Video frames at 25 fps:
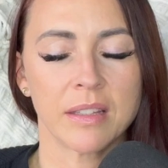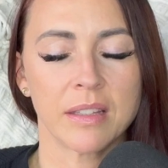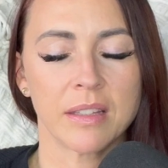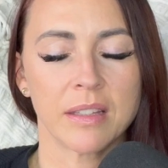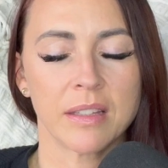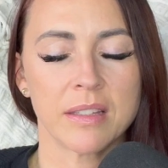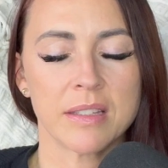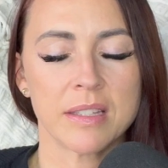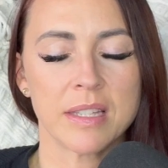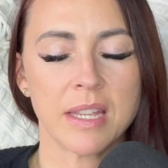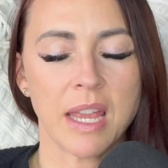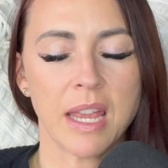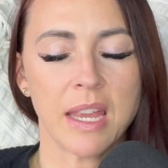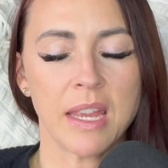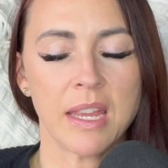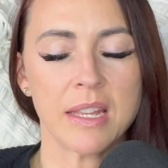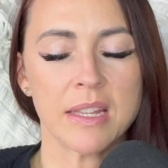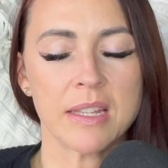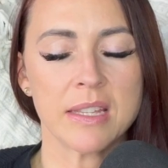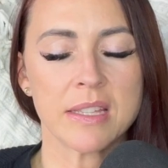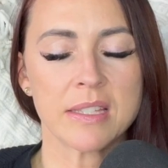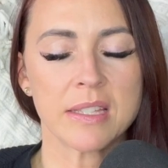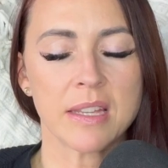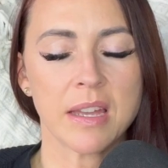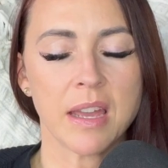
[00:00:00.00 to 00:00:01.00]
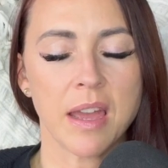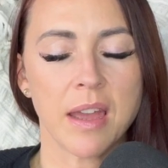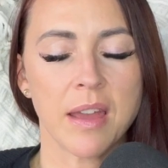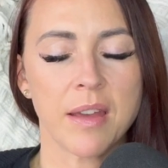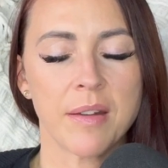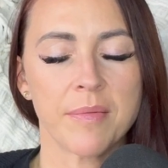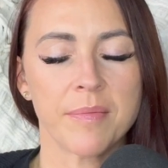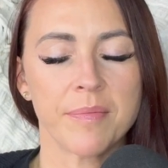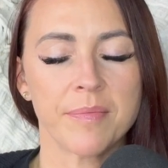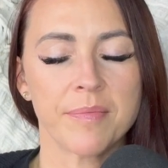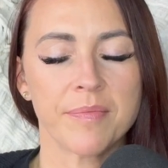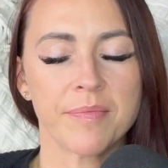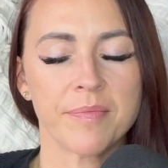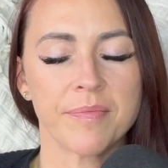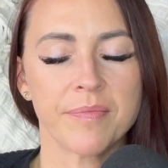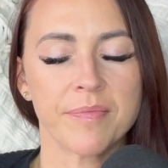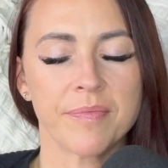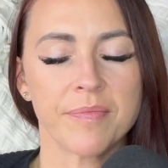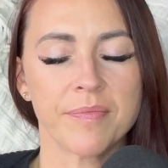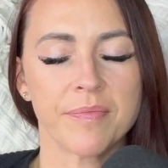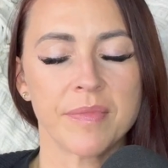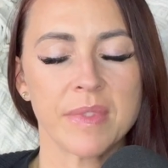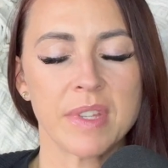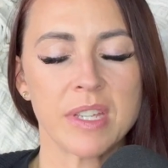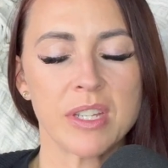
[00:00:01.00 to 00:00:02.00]
Taking this cup,
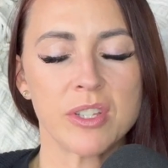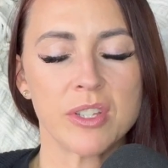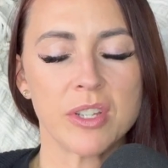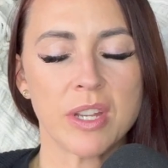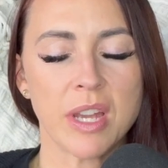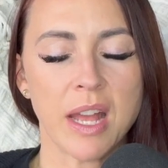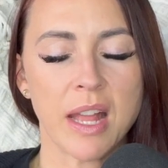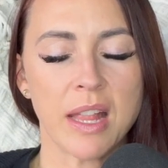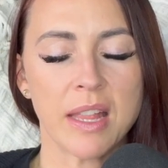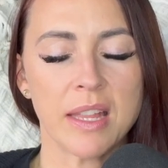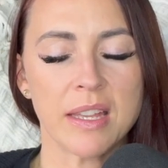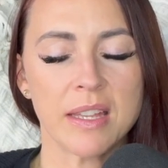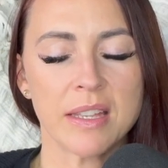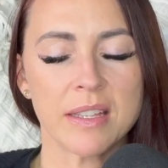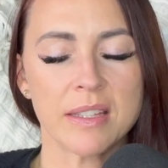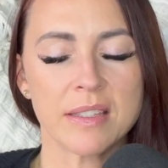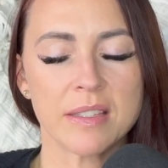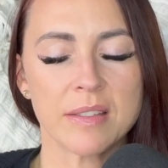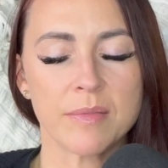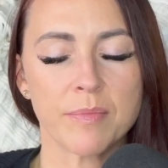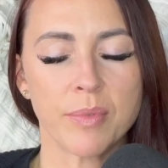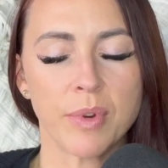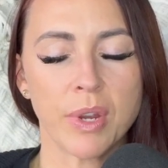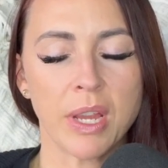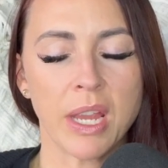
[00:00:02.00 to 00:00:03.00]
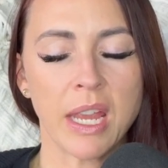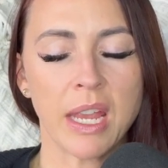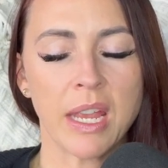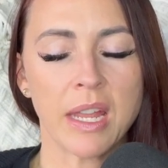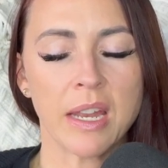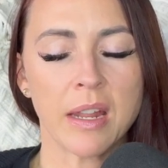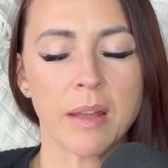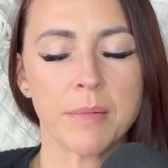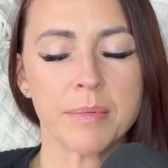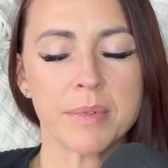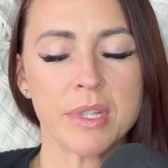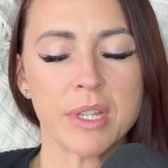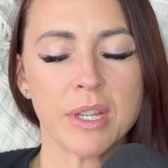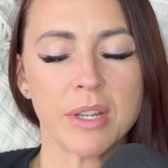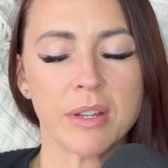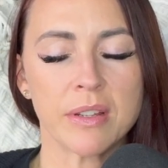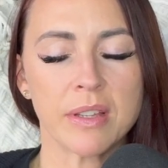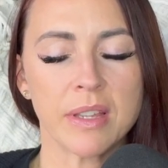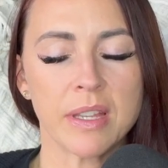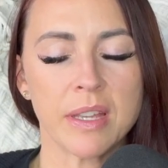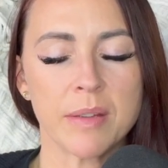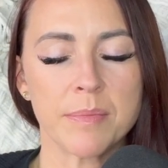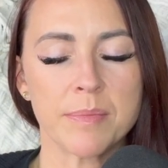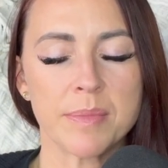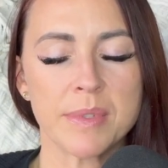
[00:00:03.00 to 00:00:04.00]
this chalice, bringing it up to your
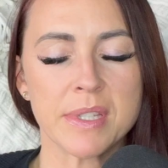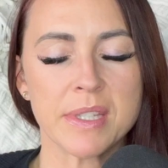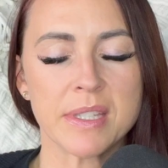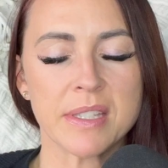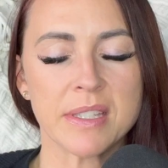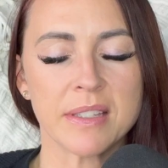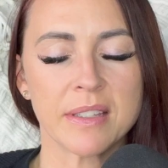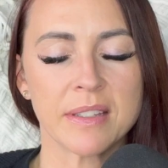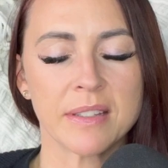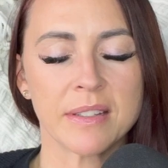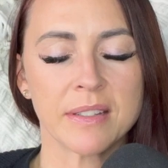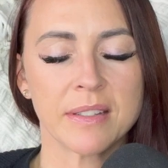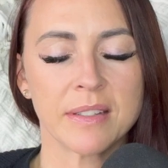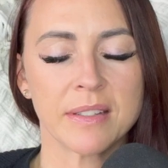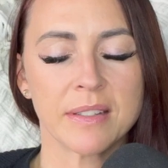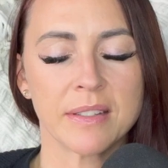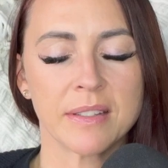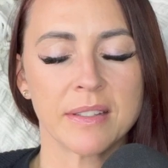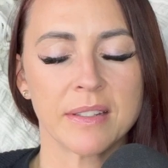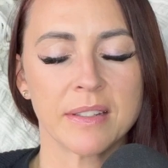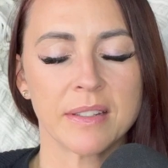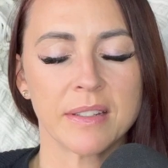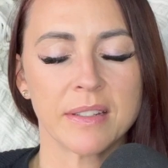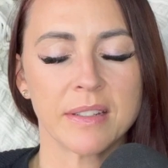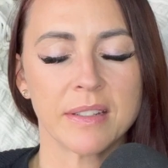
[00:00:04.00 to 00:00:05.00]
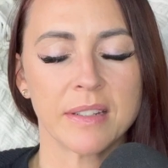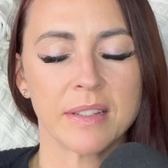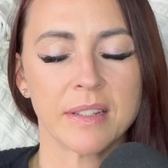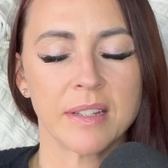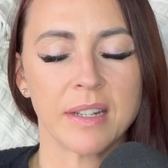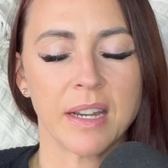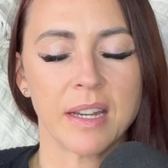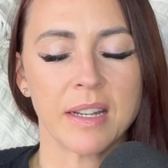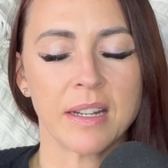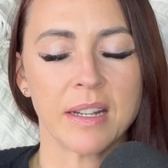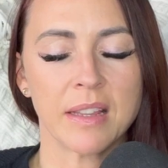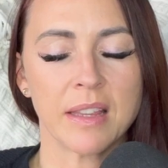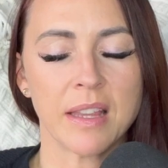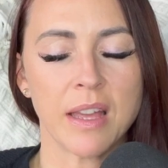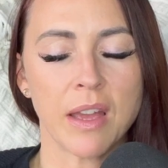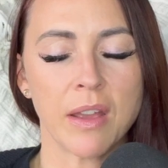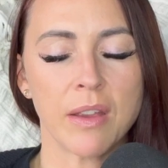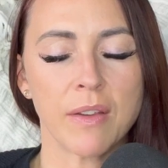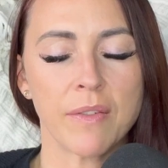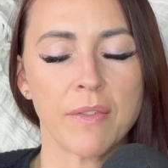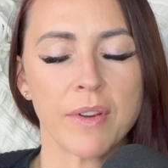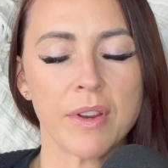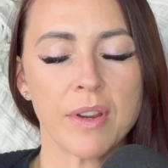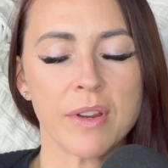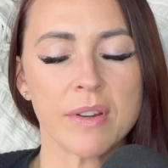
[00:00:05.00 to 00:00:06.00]
lips, and
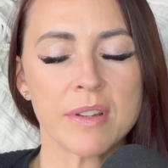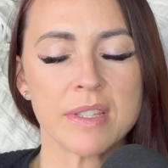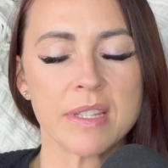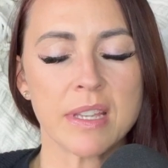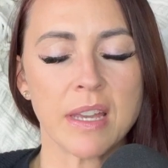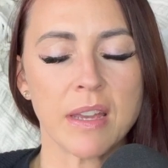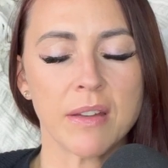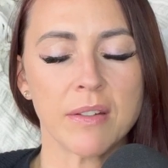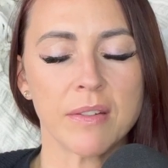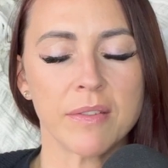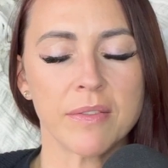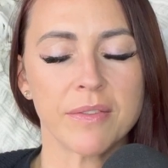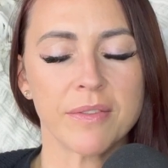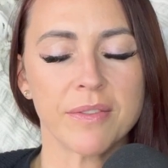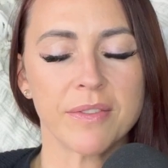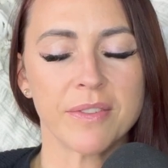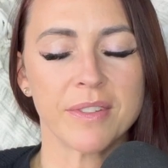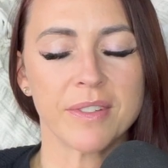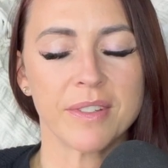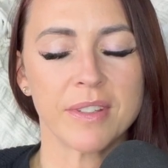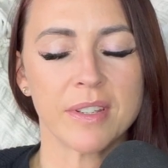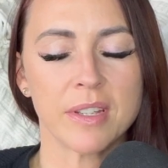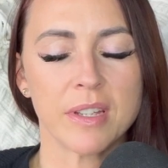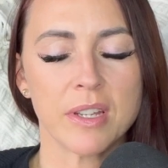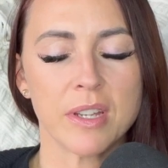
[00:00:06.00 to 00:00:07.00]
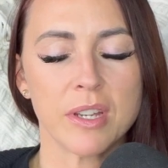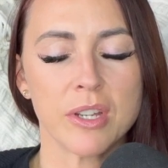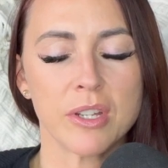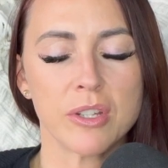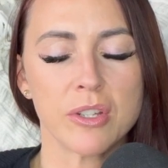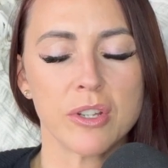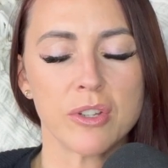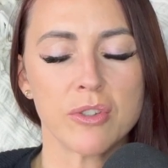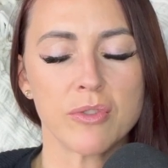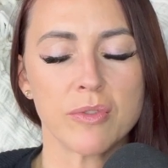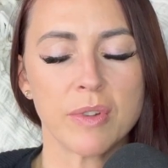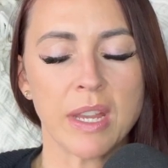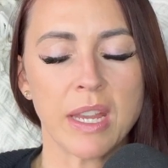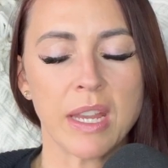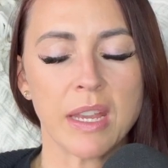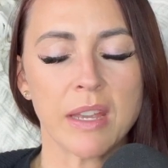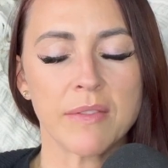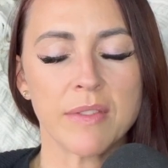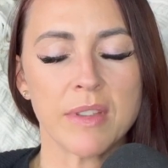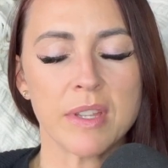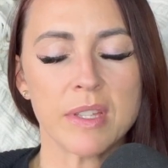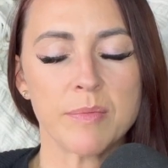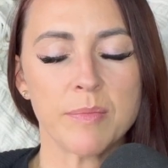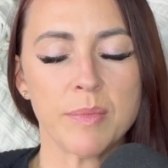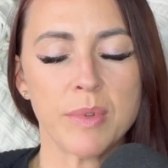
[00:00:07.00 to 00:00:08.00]
allowing for yourself to drink of
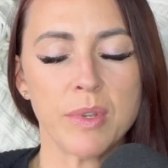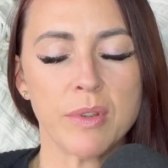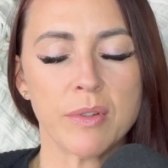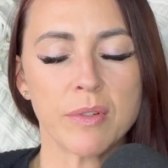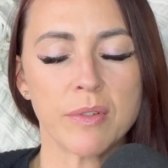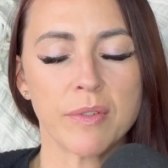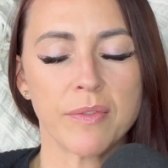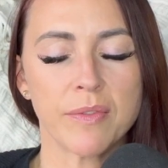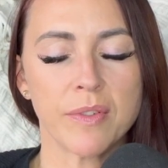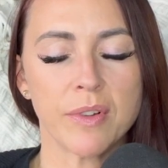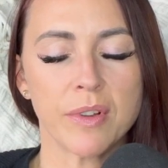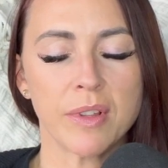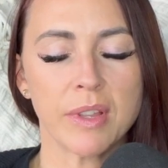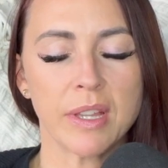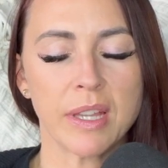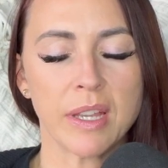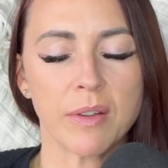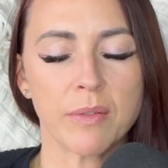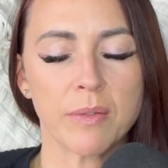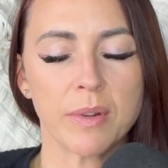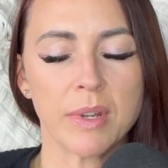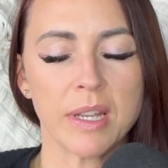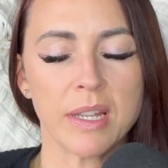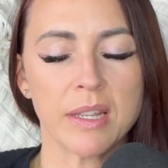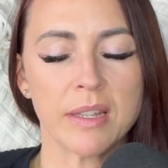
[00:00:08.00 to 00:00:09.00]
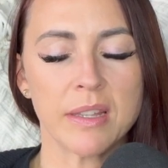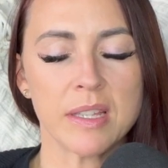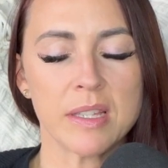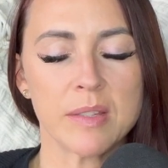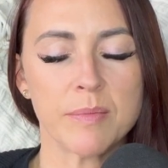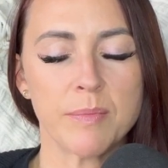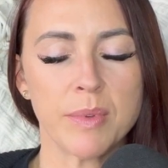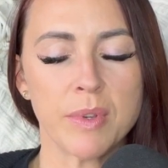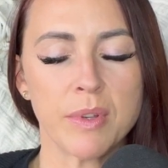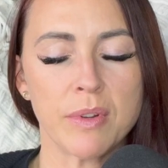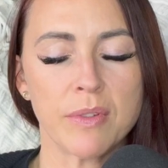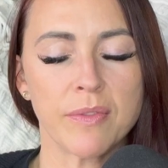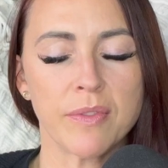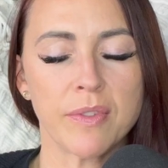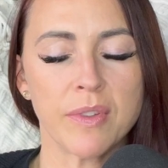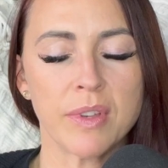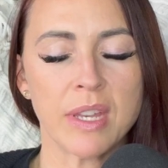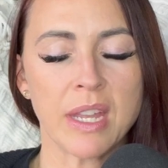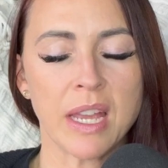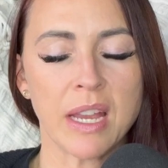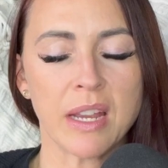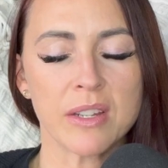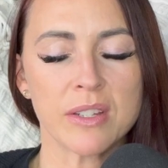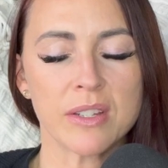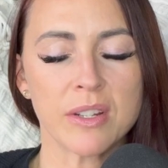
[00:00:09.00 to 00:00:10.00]
this beautiful liquid, this beautiful
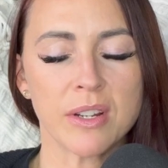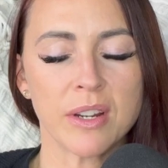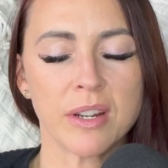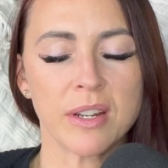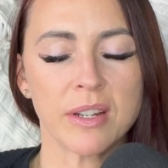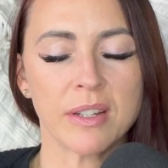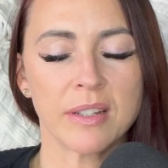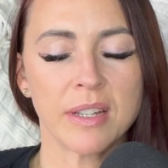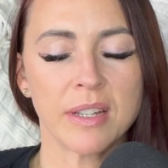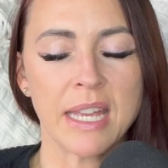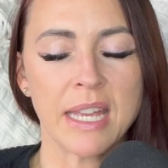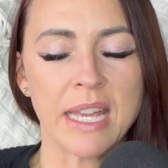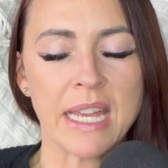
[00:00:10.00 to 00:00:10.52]
nectar.